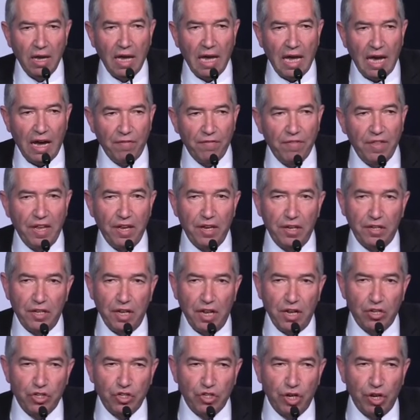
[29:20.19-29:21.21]
Have the
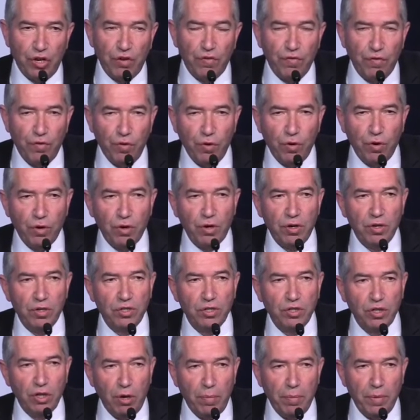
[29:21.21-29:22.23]
intention for
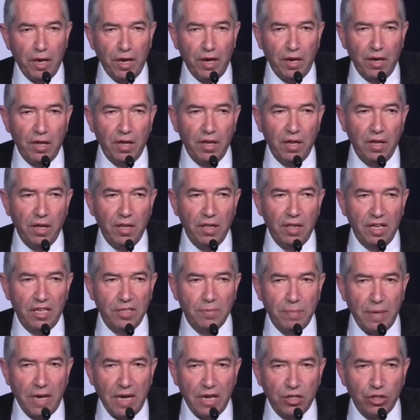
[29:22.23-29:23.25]
stopping the
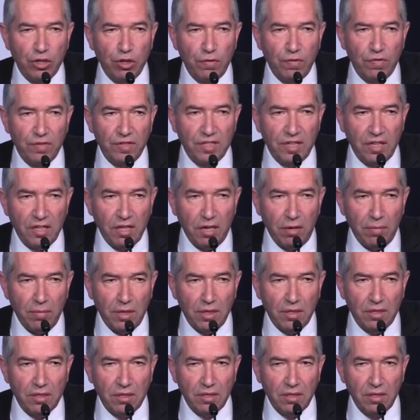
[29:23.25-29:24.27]
expansion of the
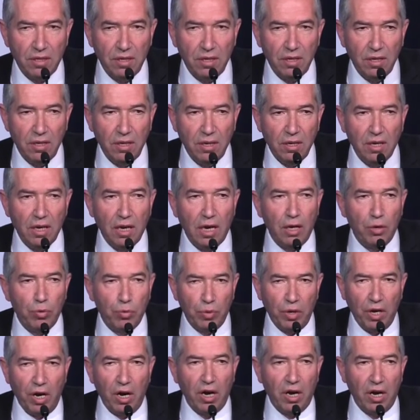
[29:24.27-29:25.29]
settlements, and
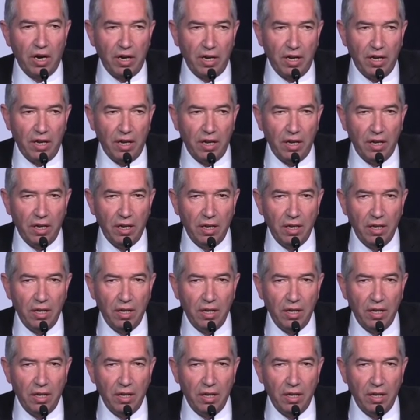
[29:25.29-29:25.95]
we are ready.